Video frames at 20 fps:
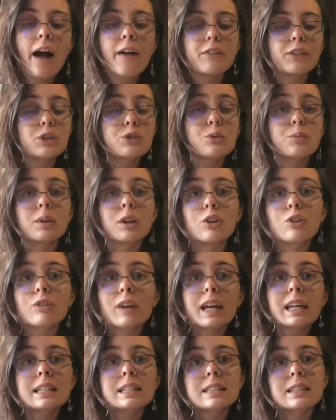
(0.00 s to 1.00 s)
These would be
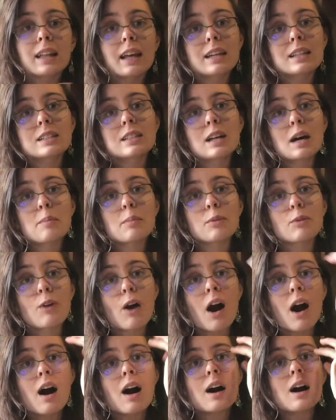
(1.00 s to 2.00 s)
great sliced up
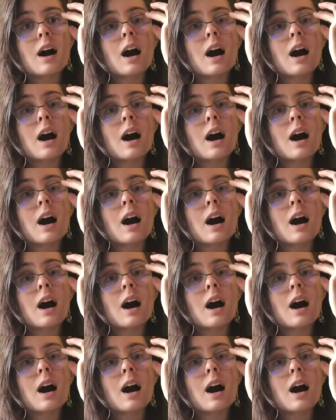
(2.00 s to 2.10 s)
raw